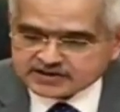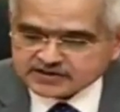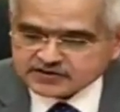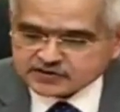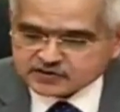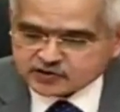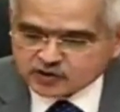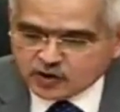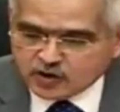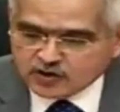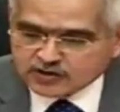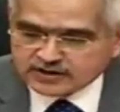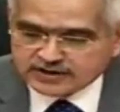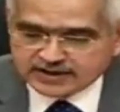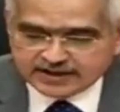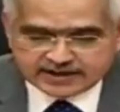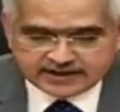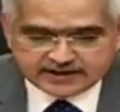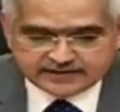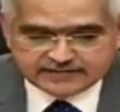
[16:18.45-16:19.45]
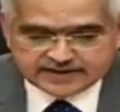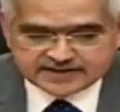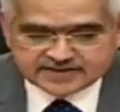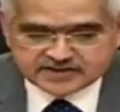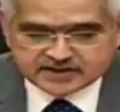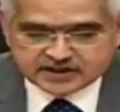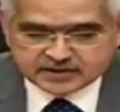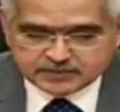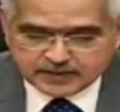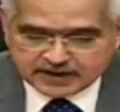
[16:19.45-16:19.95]
strong
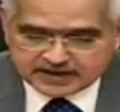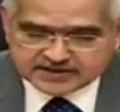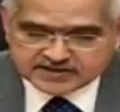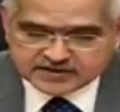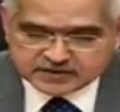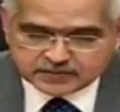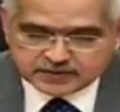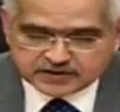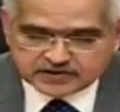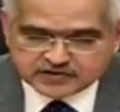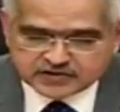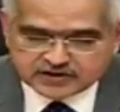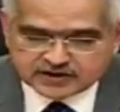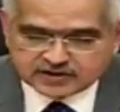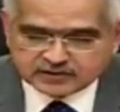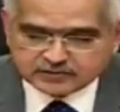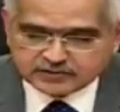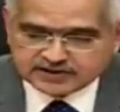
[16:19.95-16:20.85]
investor participation,